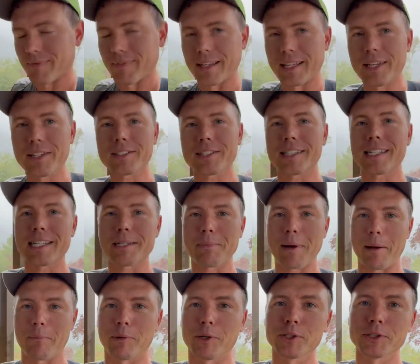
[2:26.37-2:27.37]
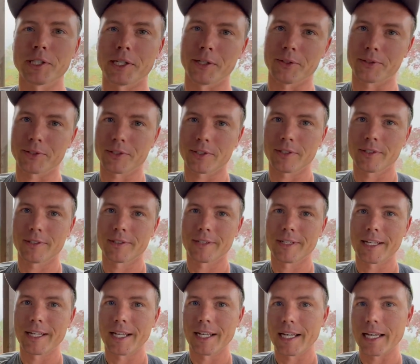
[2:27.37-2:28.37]
Here's the thing about bullnose.
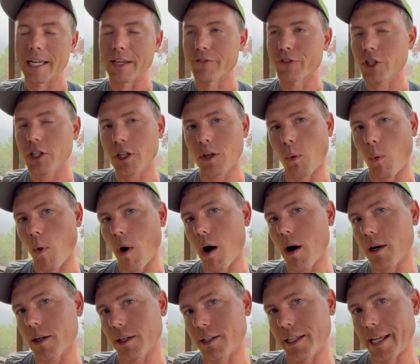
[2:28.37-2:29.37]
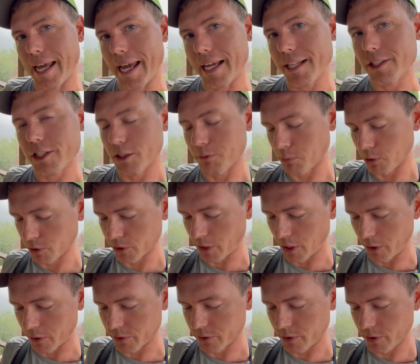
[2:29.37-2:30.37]
If you're going to walk on the edge of the
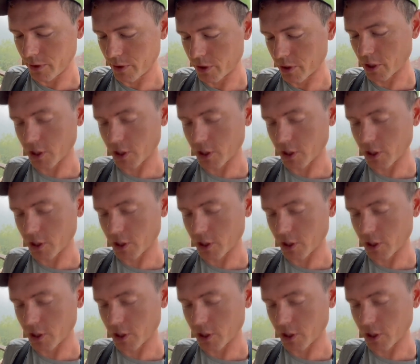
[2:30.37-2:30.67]
bullnose, you're